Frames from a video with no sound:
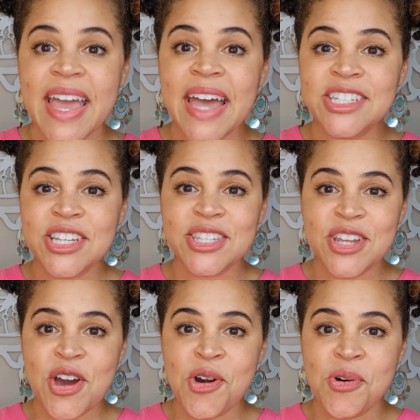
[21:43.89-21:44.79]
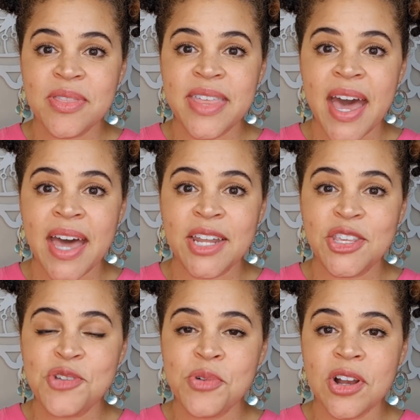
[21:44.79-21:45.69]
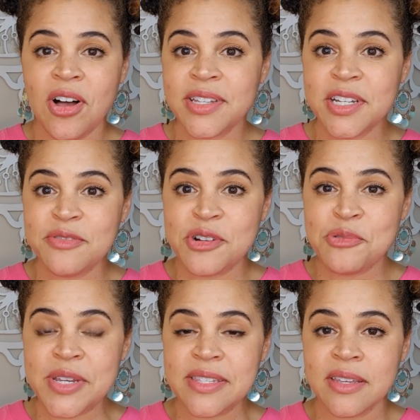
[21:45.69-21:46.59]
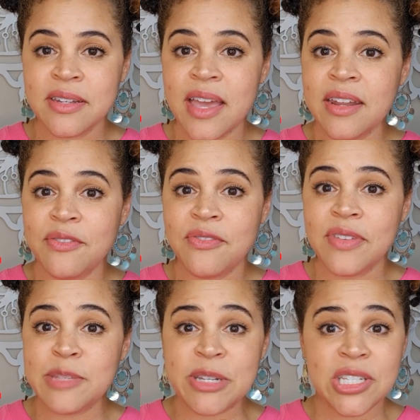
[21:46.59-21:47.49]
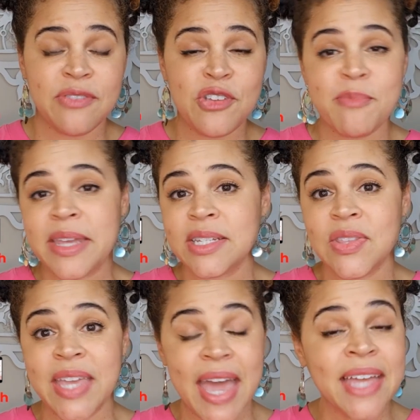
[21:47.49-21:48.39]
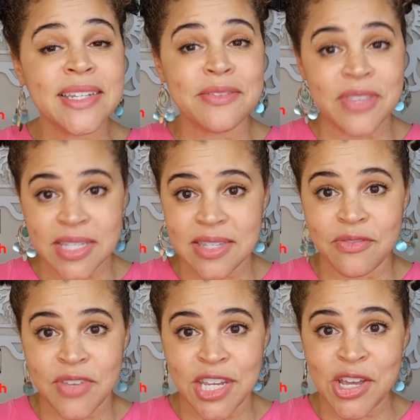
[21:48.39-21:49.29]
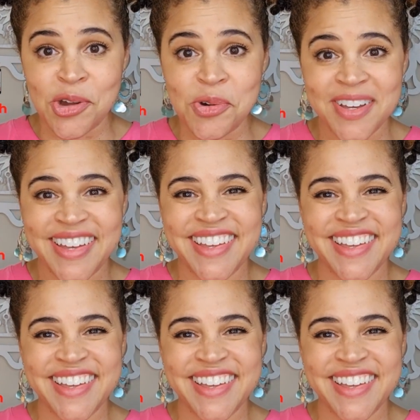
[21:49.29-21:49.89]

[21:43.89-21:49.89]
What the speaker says: And just know that you were called here for a reason, and especially if you made it to the end of this video,